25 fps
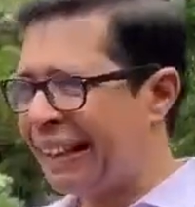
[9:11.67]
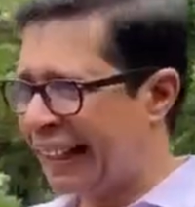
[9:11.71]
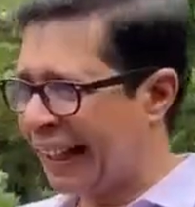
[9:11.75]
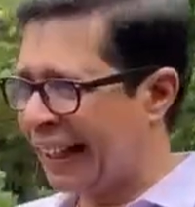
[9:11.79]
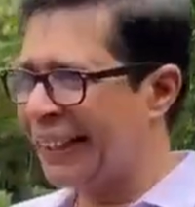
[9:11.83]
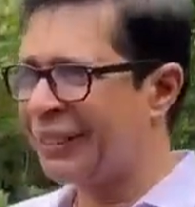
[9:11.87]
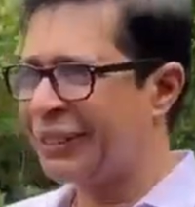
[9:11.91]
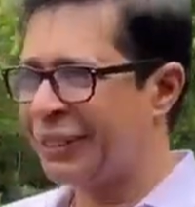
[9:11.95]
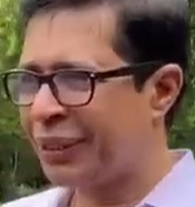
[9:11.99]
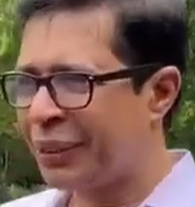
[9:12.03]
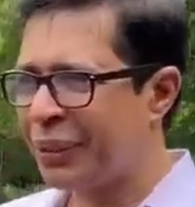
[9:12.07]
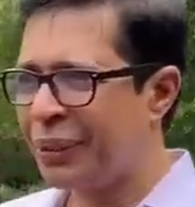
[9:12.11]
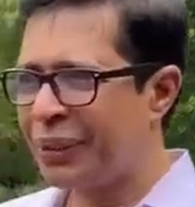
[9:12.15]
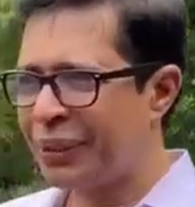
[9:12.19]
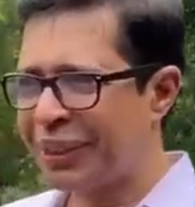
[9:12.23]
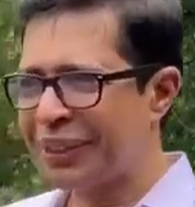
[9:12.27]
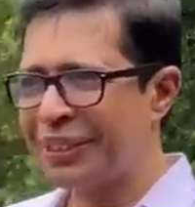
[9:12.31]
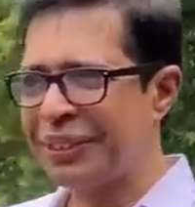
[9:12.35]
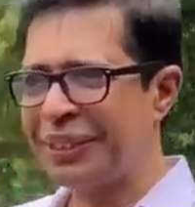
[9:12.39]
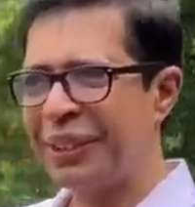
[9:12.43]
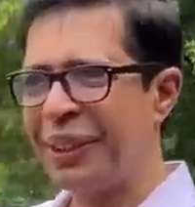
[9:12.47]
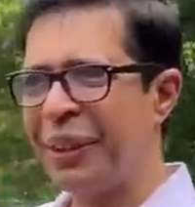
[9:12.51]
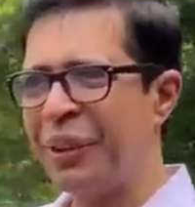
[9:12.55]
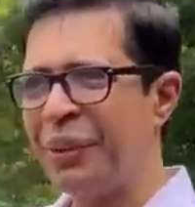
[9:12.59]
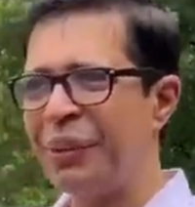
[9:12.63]
nice route
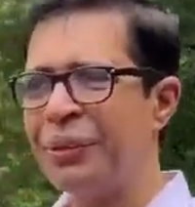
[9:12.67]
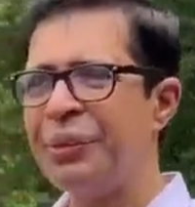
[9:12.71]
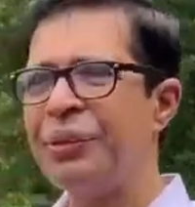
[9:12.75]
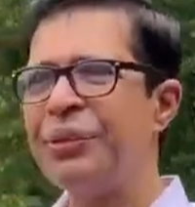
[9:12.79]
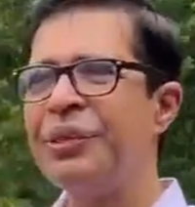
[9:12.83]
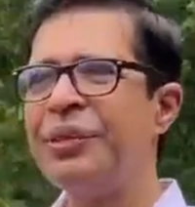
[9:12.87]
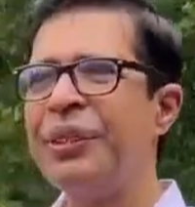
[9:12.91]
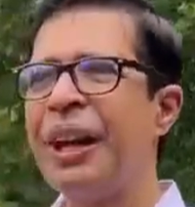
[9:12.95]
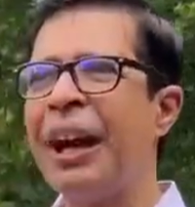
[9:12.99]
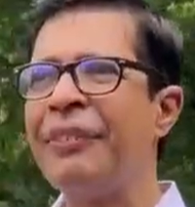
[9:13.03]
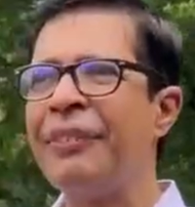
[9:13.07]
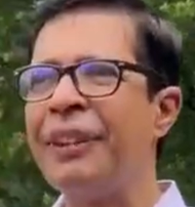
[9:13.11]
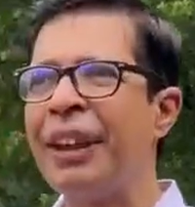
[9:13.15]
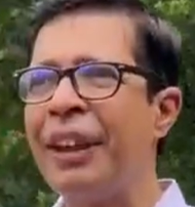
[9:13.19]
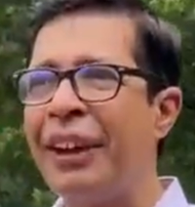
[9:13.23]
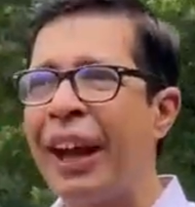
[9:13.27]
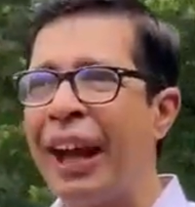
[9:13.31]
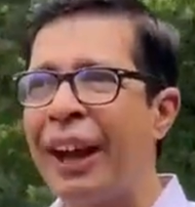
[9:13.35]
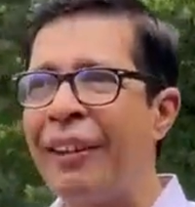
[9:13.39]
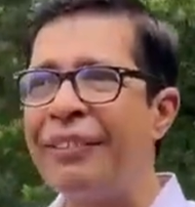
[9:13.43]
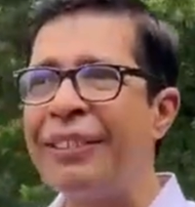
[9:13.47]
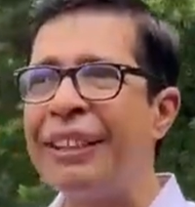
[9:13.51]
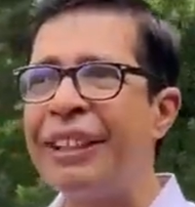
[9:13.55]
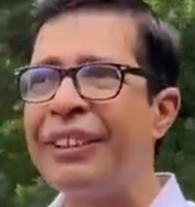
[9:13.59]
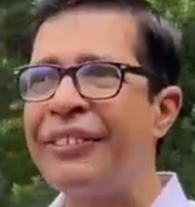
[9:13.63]
now. We
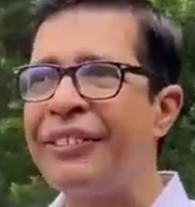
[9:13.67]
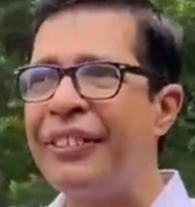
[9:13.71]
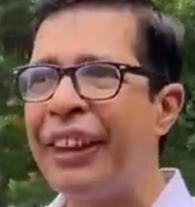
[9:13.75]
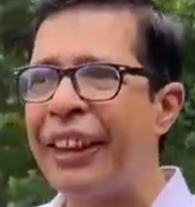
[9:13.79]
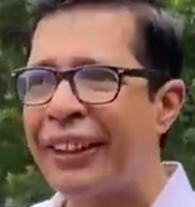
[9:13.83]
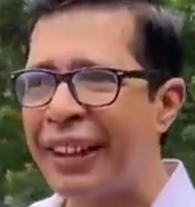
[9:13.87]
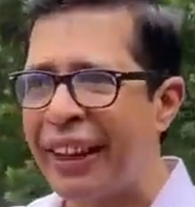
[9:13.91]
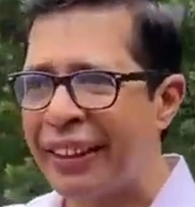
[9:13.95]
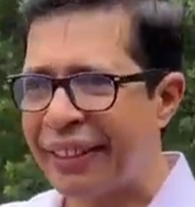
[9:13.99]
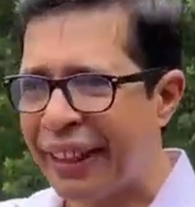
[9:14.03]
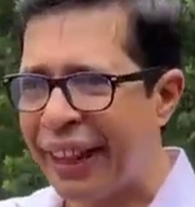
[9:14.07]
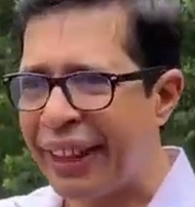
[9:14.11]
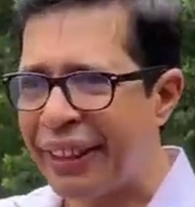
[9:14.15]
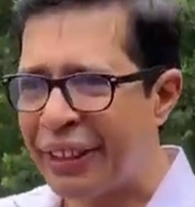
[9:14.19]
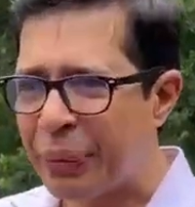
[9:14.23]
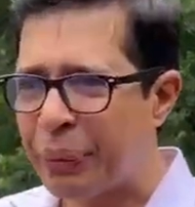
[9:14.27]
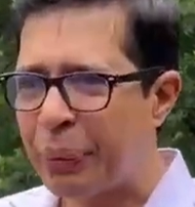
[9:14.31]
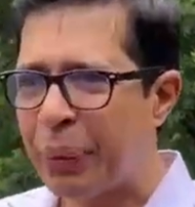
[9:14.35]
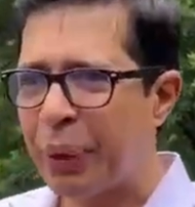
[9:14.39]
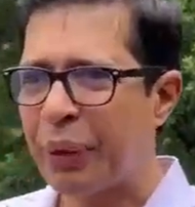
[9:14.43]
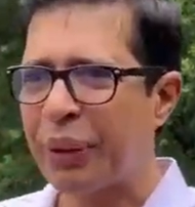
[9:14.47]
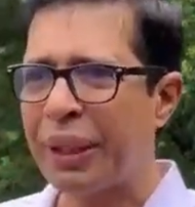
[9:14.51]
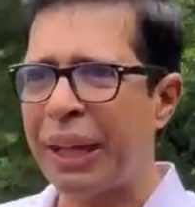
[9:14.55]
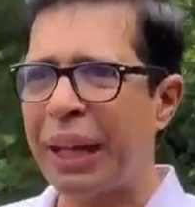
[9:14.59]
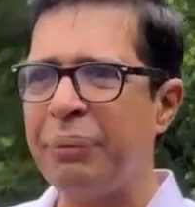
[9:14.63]
have this data science
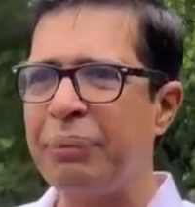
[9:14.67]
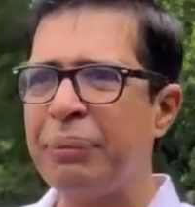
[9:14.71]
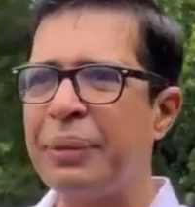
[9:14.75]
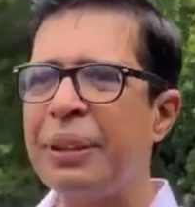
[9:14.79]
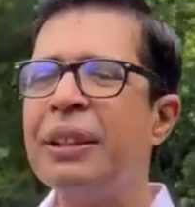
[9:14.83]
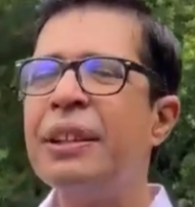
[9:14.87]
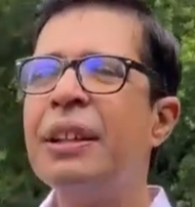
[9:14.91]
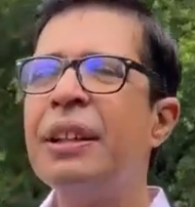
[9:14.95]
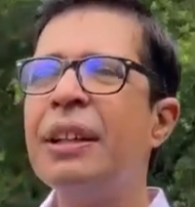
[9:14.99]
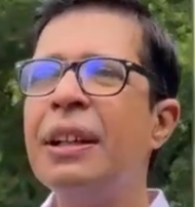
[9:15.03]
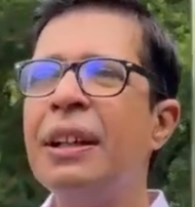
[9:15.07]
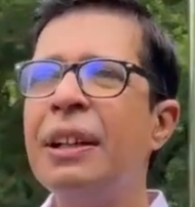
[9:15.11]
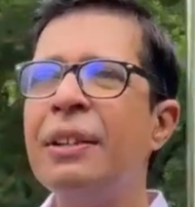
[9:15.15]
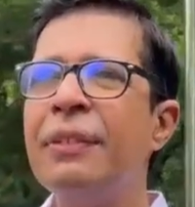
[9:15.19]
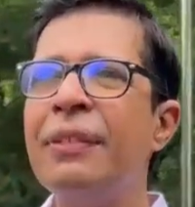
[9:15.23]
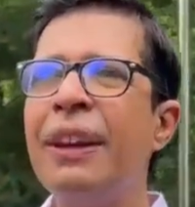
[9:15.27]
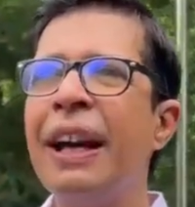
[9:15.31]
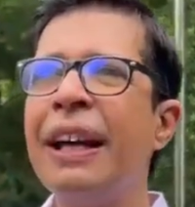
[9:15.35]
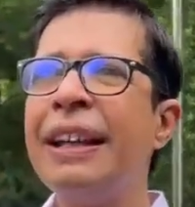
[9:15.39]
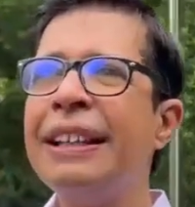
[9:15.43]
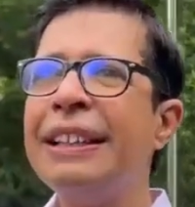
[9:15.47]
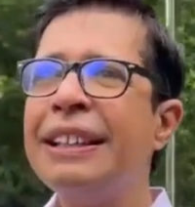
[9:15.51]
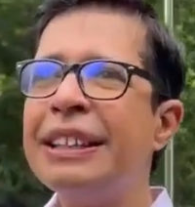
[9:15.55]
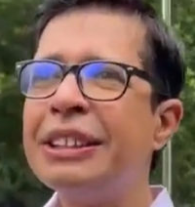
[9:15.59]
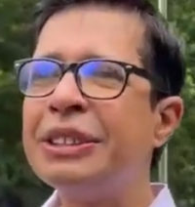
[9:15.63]
program
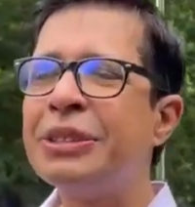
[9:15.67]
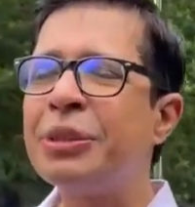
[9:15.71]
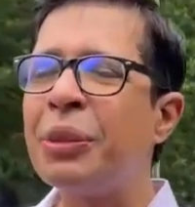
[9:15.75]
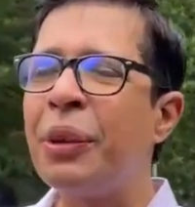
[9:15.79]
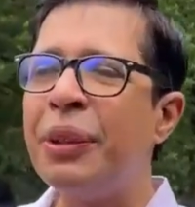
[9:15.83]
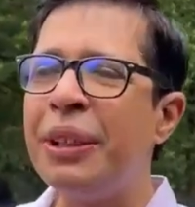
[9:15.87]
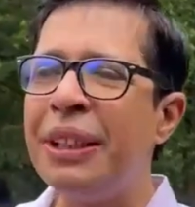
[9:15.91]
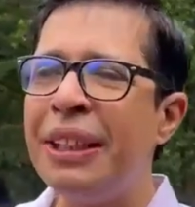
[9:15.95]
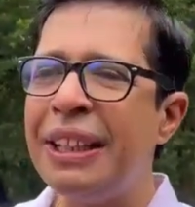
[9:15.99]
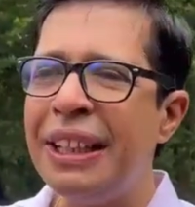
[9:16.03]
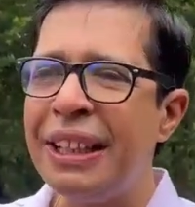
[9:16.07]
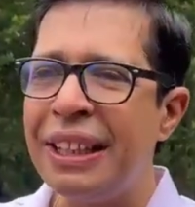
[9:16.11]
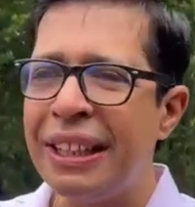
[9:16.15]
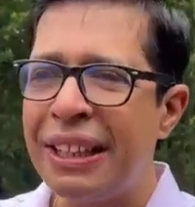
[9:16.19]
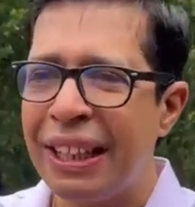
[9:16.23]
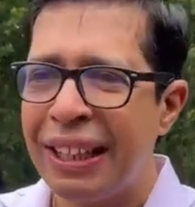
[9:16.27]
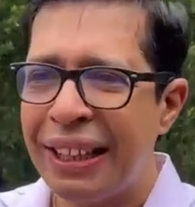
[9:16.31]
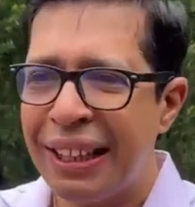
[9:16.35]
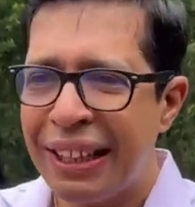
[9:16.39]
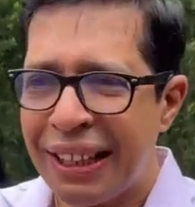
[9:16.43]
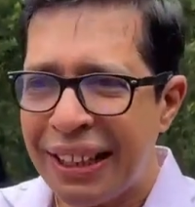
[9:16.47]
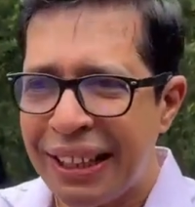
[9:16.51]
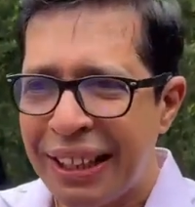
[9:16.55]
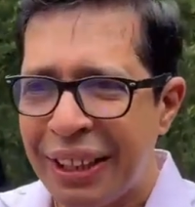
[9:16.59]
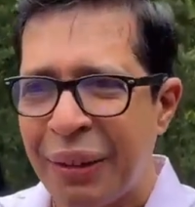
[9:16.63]
where it is only
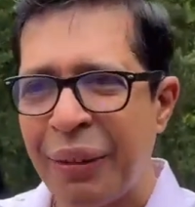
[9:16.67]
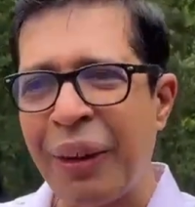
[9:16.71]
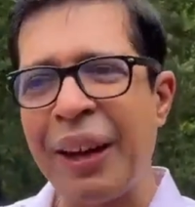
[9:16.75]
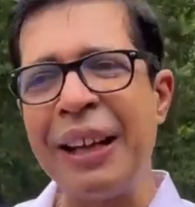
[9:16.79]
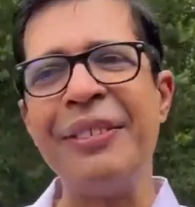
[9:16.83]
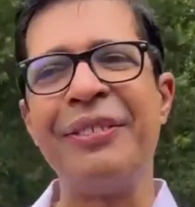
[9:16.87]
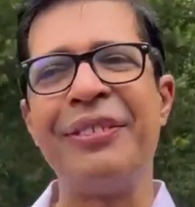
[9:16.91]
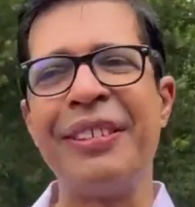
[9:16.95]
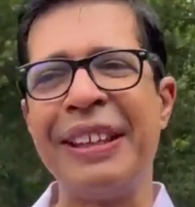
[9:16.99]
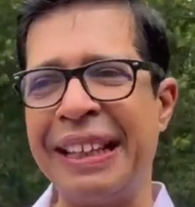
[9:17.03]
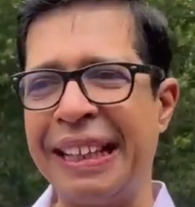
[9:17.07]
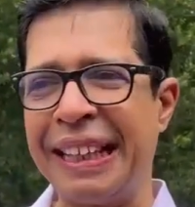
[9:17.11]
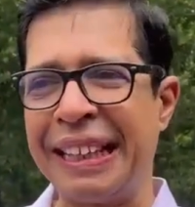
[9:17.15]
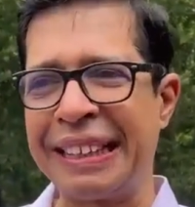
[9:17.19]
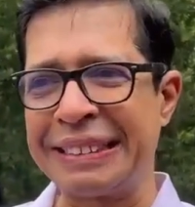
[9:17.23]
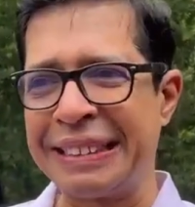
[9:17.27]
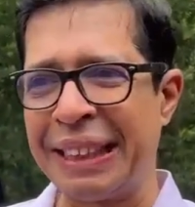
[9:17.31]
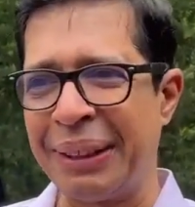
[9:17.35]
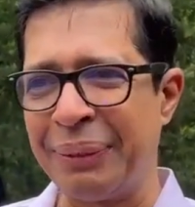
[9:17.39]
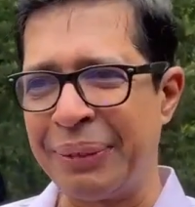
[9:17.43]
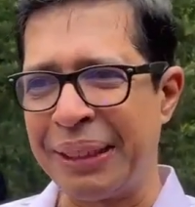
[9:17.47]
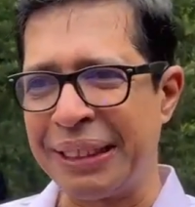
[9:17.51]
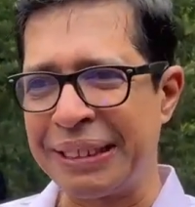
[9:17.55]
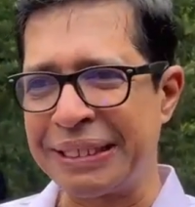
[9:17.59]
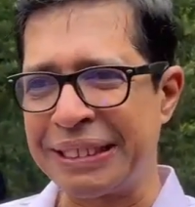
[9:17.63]
a qualifying
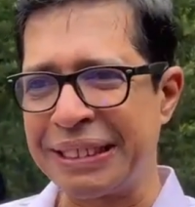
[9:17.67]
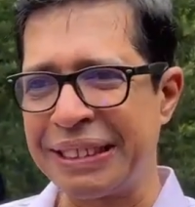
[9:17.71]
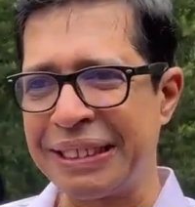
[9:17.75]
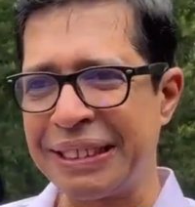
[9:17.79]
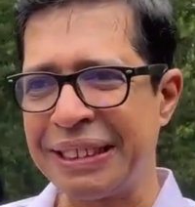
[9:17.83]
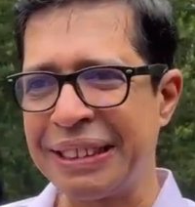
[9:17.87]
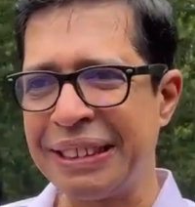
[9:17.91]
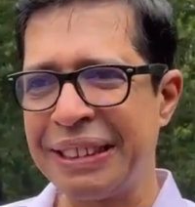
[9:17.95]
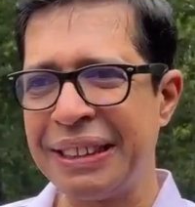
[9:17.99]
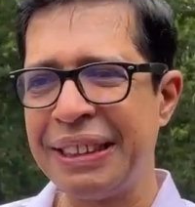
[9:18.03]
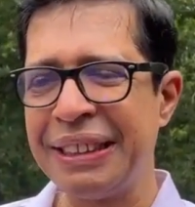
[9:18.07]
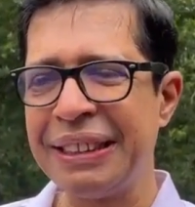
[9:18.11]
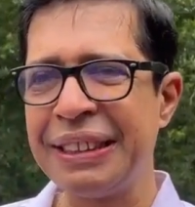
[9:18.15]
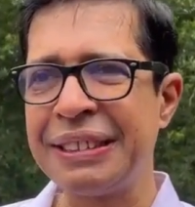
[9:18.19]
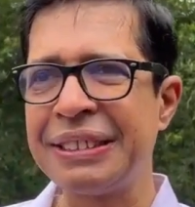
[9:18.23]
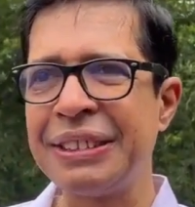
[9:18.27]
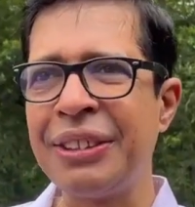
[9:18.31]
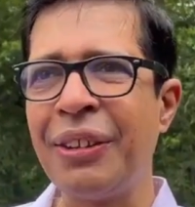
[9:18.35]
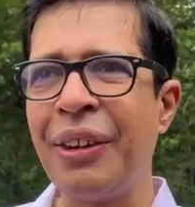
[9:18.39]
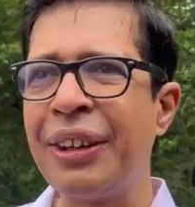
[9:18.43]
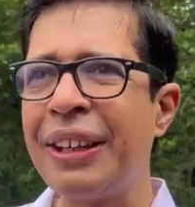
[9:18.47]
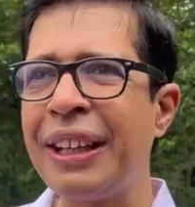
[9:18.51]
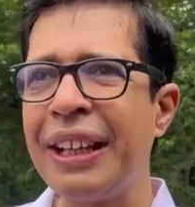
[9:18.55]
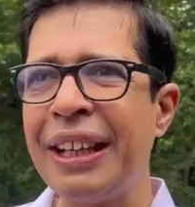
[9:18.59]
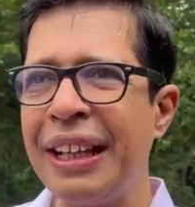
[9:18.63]
examination. It's
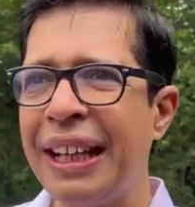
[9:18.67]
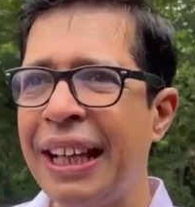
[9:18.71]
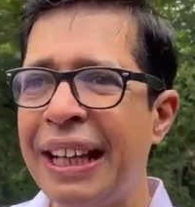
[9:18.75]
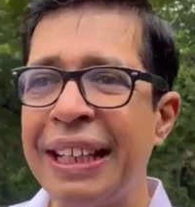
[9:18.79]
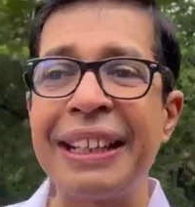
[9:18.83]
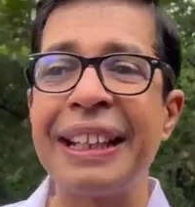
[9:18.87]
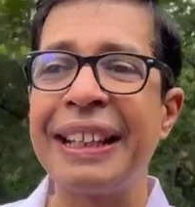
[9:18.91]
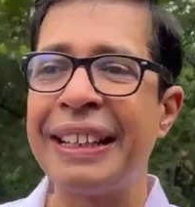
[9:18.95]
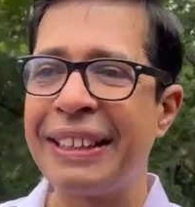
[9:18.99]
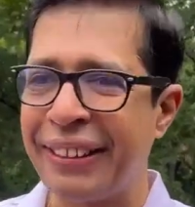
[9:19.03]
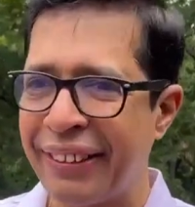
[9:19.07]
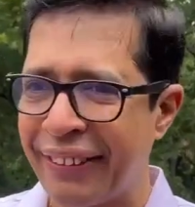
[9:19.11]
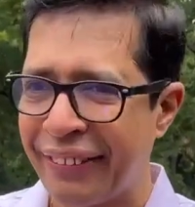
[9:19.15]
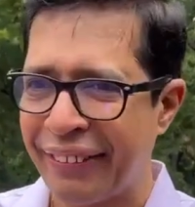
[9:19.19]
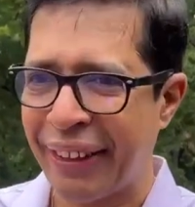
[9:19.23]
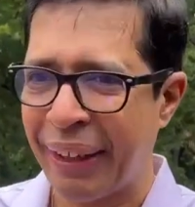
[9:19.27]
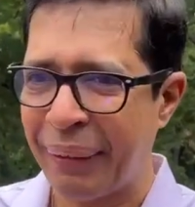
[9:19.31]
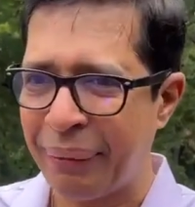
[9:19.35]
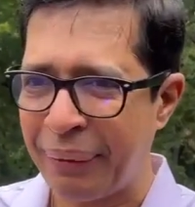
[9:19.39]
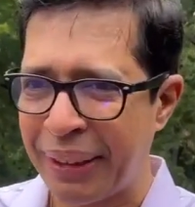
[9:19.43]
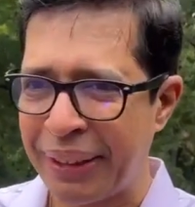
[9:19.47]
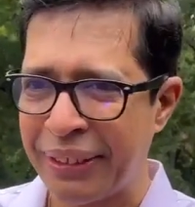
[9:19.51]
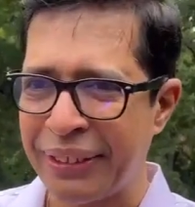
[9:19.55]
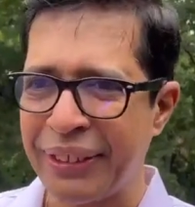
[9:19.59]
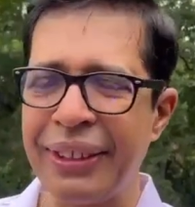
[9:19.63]
not an entrance
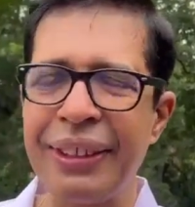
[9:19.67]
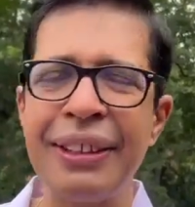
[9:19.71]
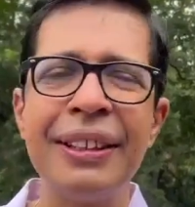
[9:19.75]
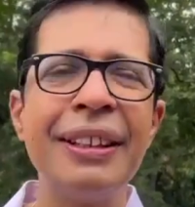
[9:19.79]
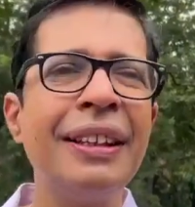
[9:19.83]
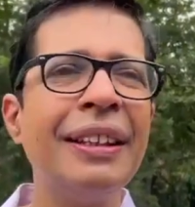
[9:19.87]
examination.